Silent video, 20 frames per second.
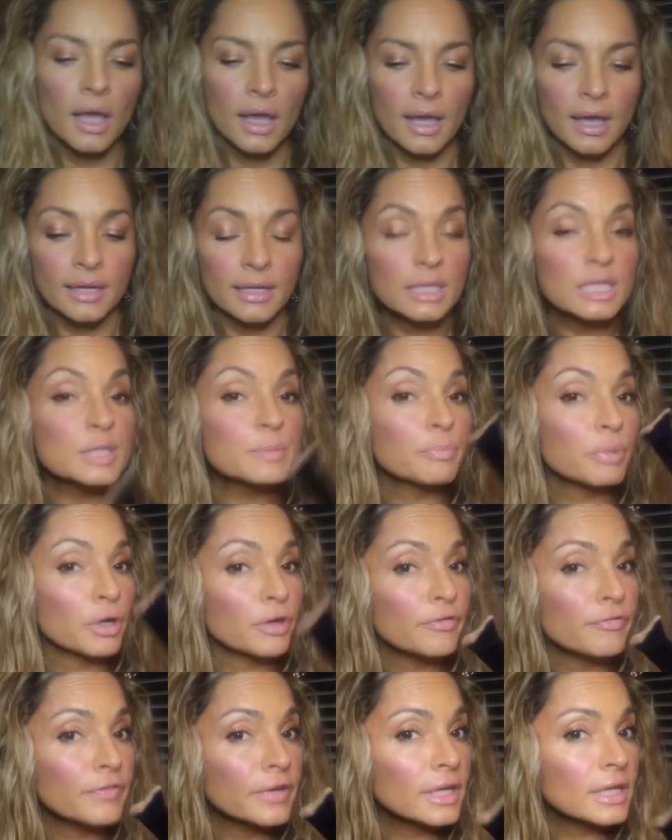and it's
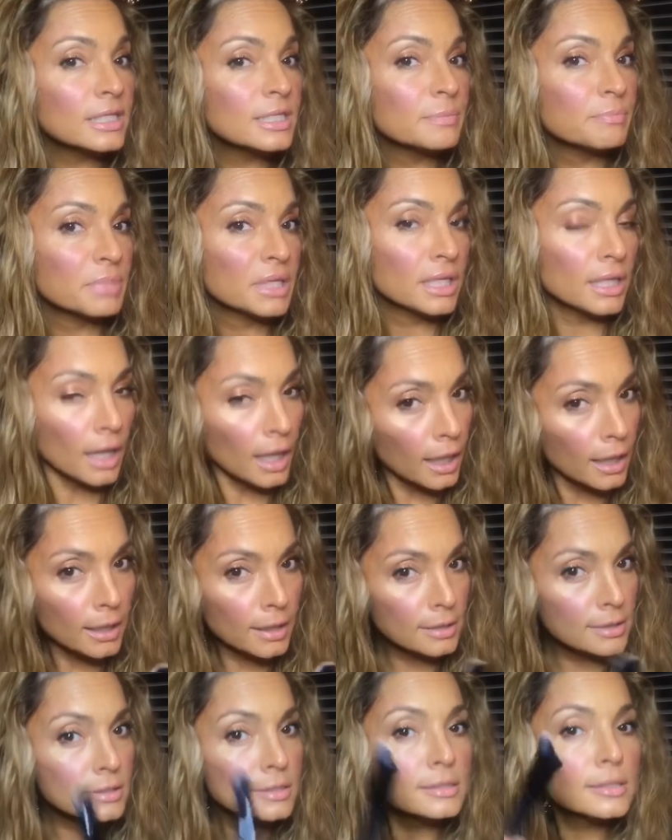perfect
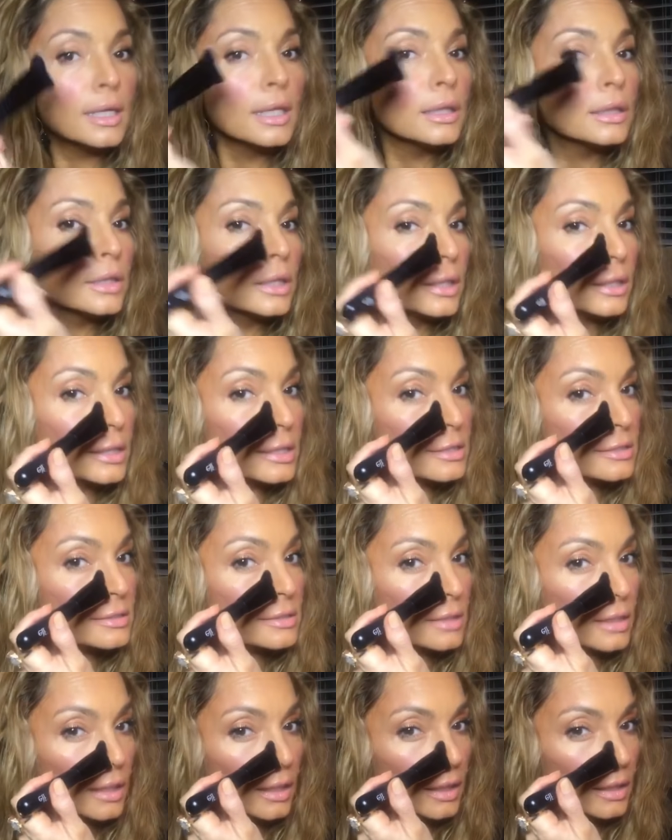because look at
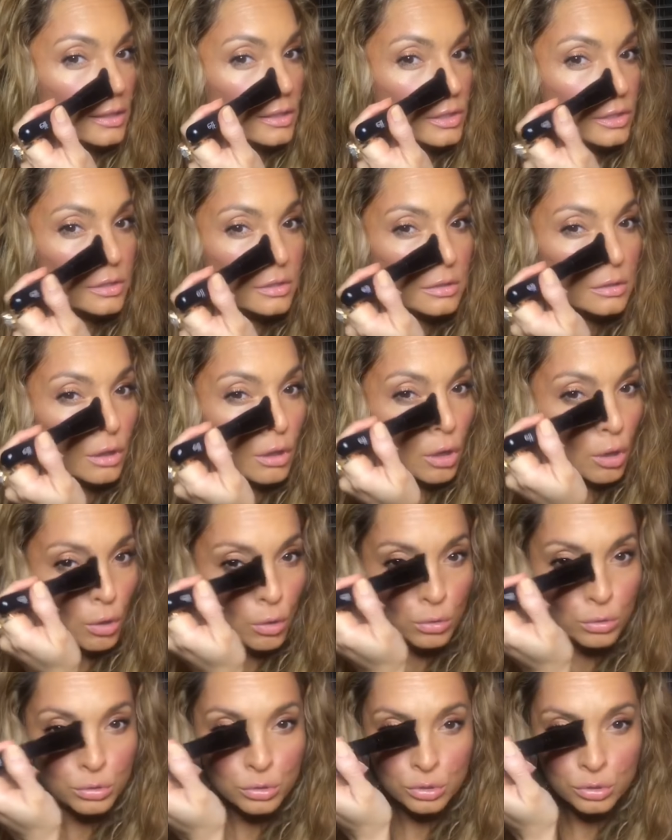this. It just
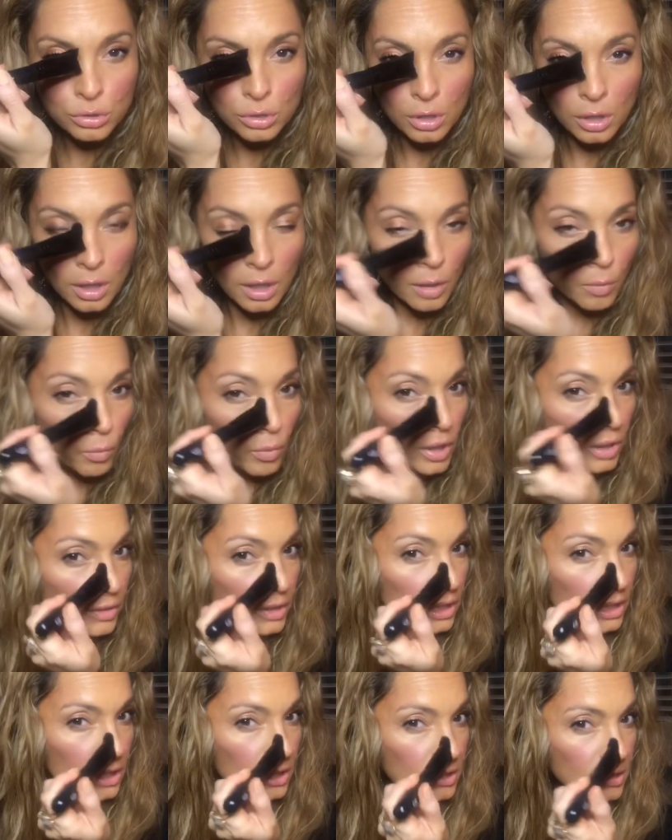goes where
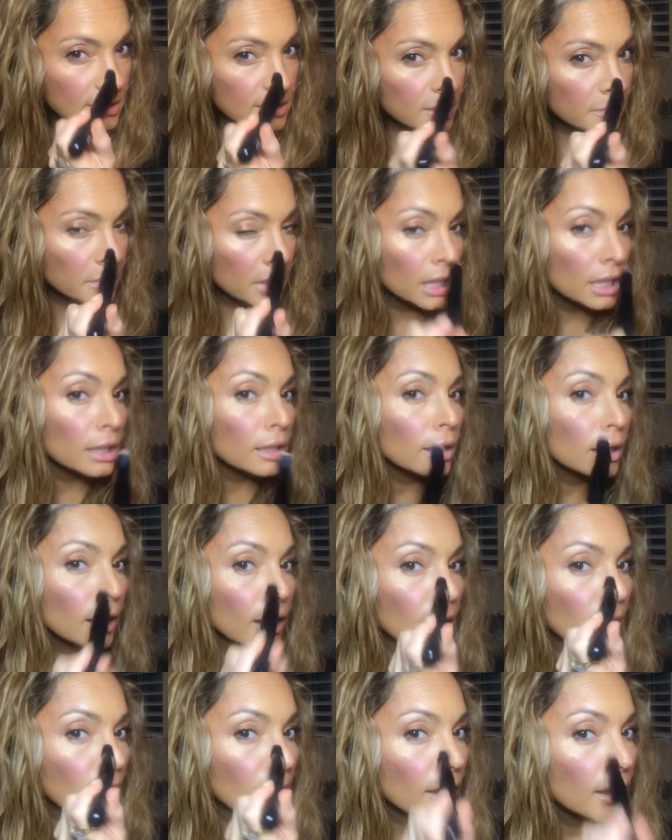it needs to be
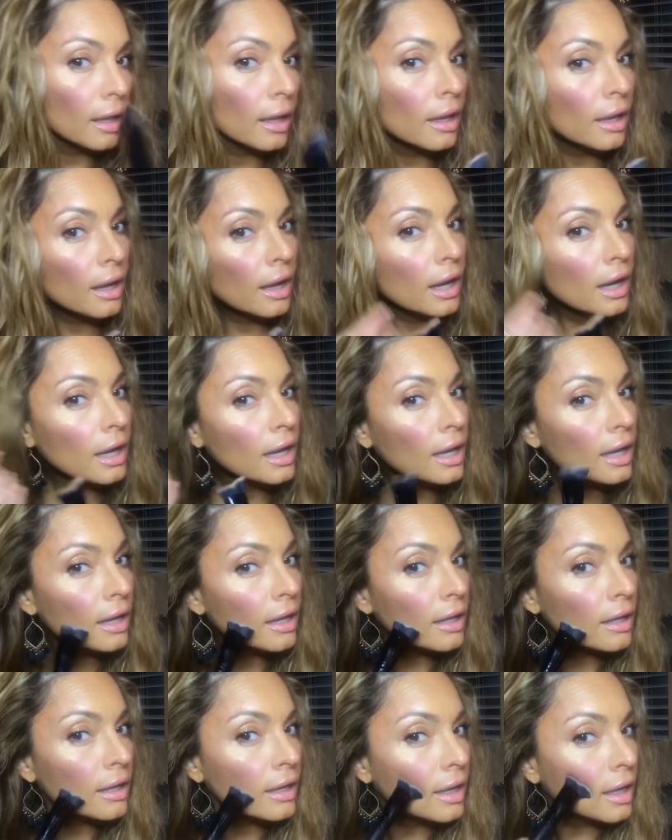
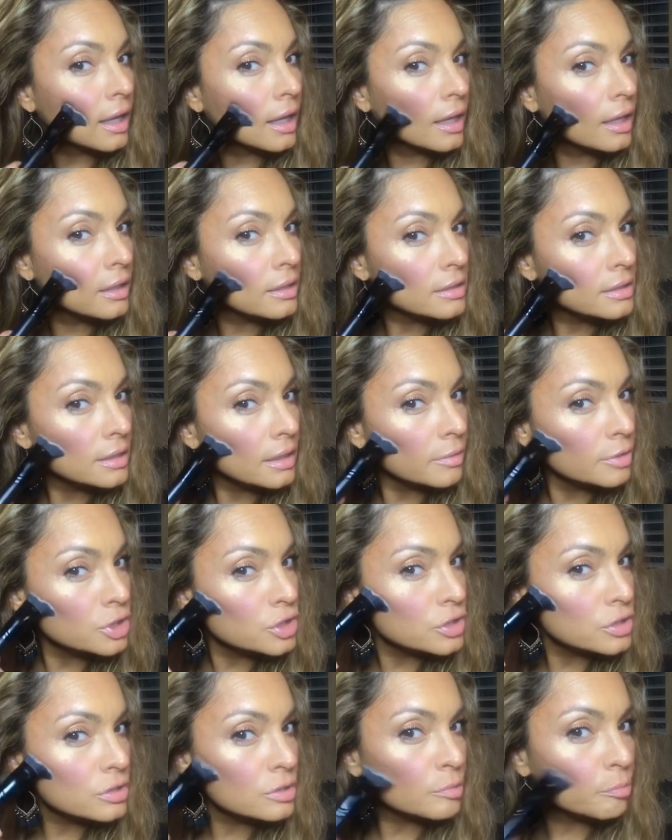and
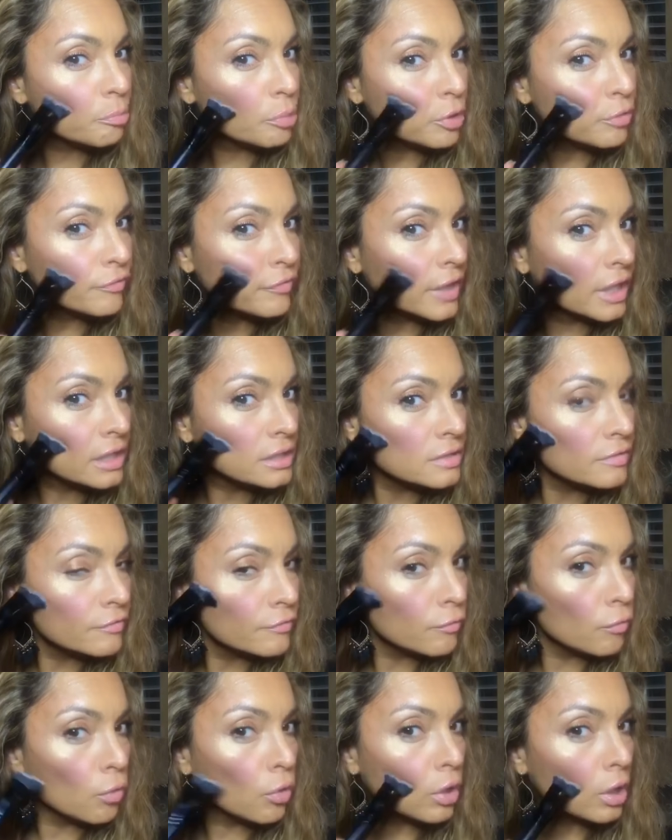just perfect
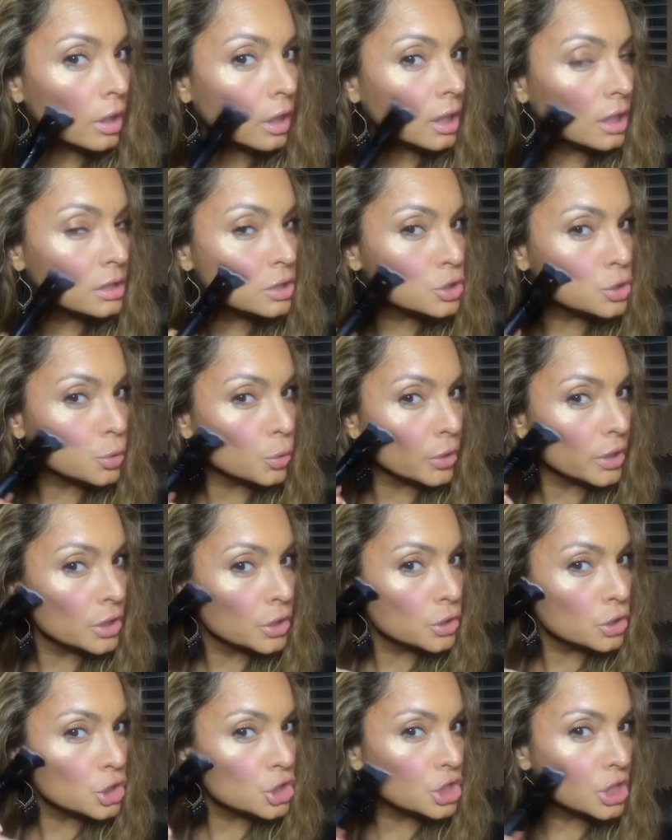for
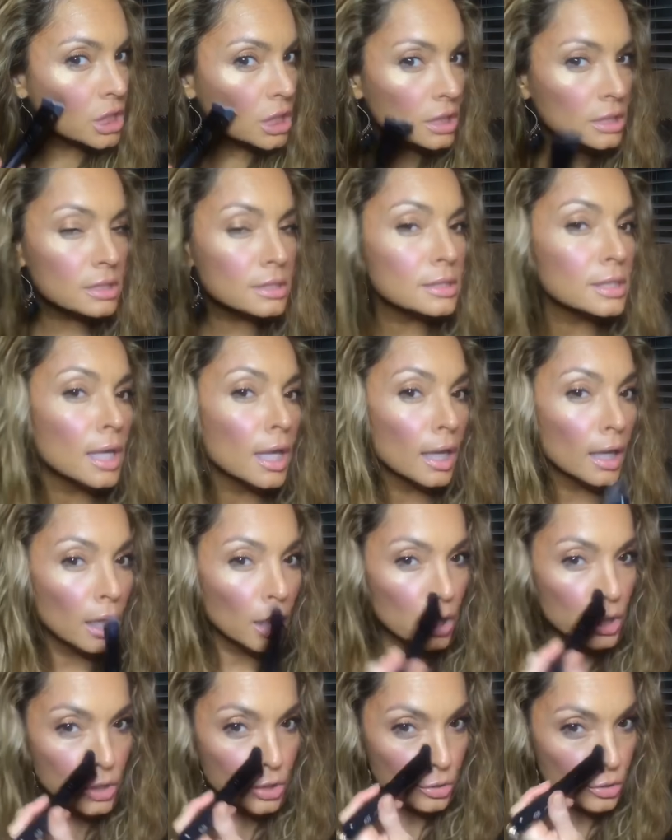contouring your cheeks,
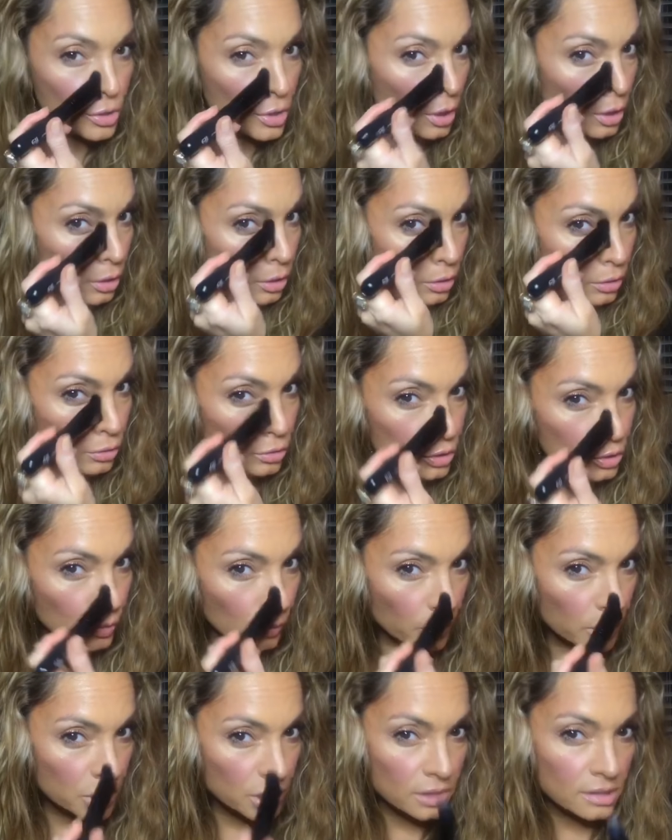your nose,
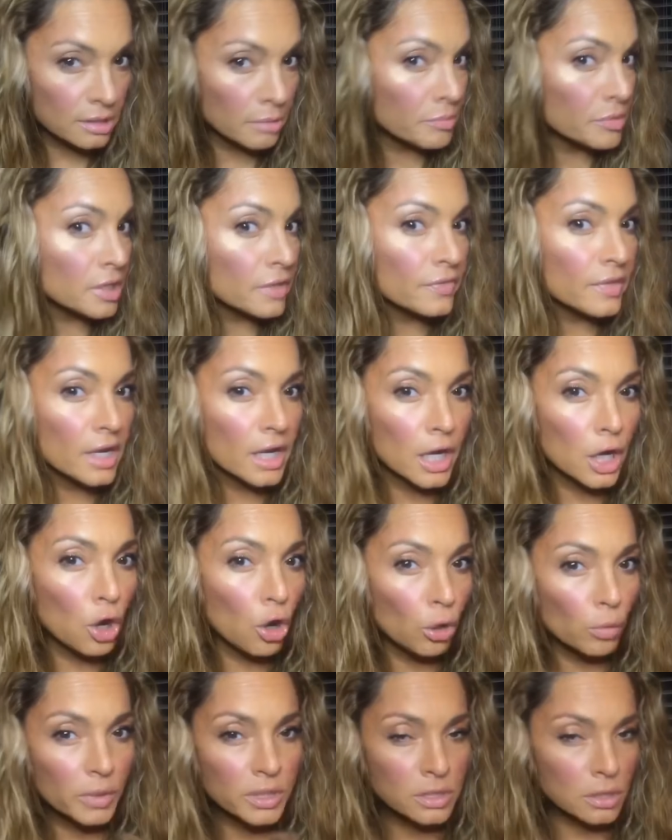which is something that I
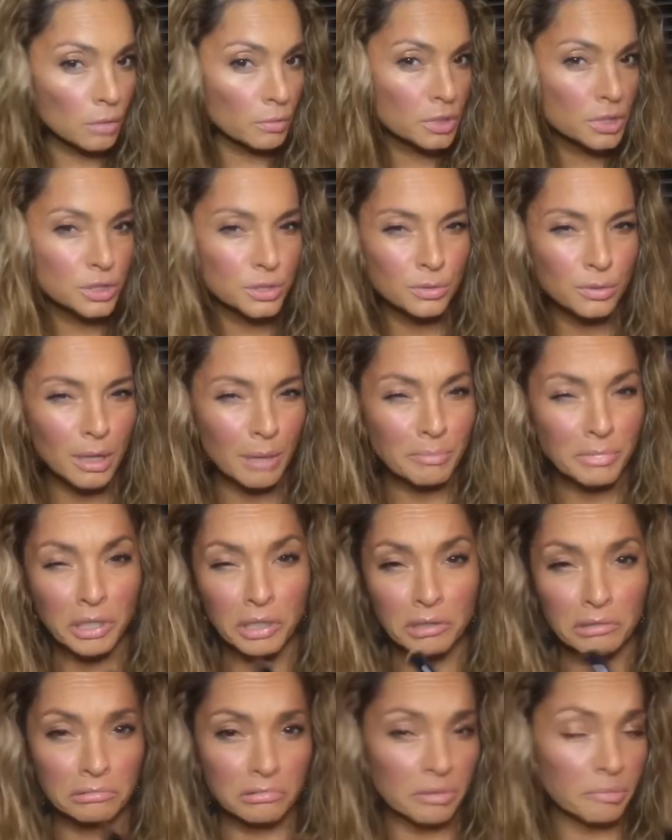always do. I'm
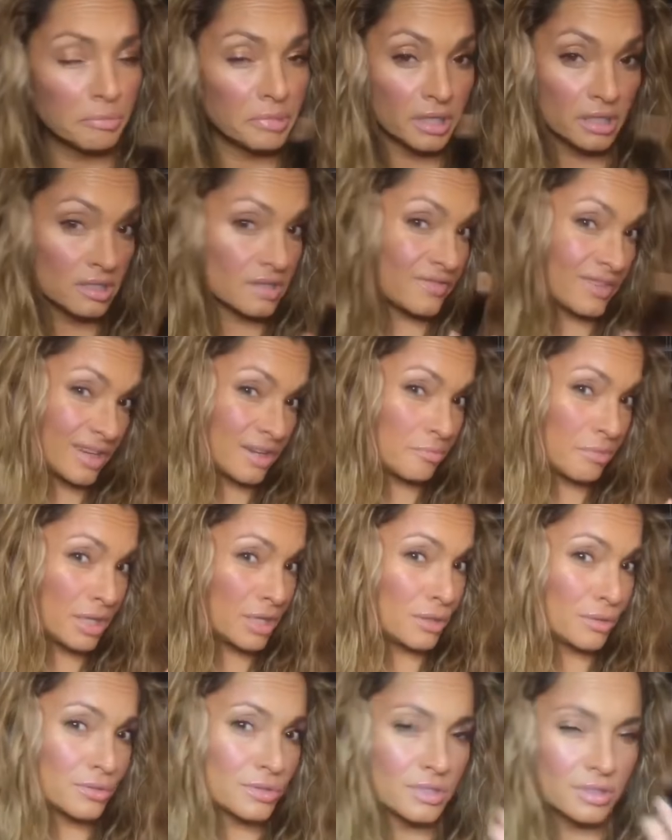not the biggest fan of my
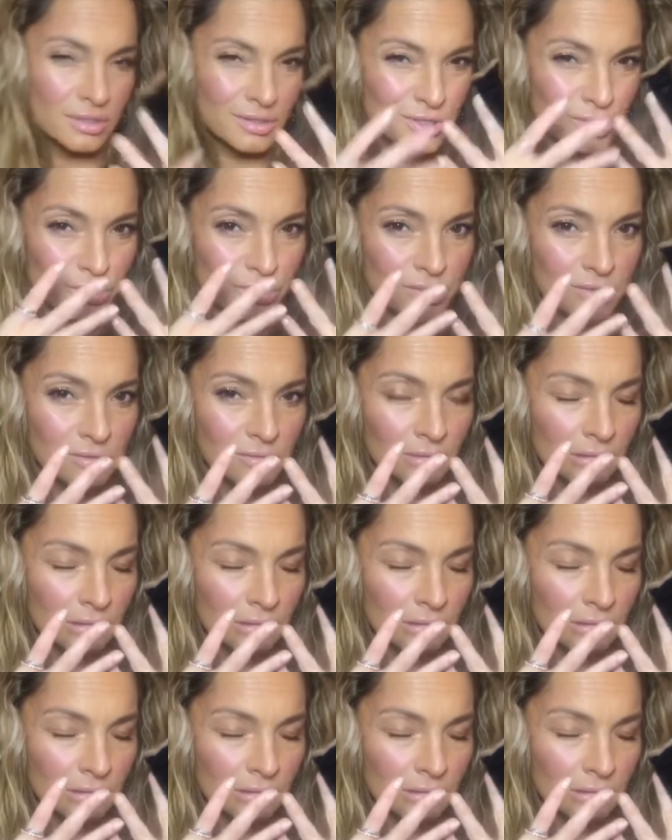nose. It's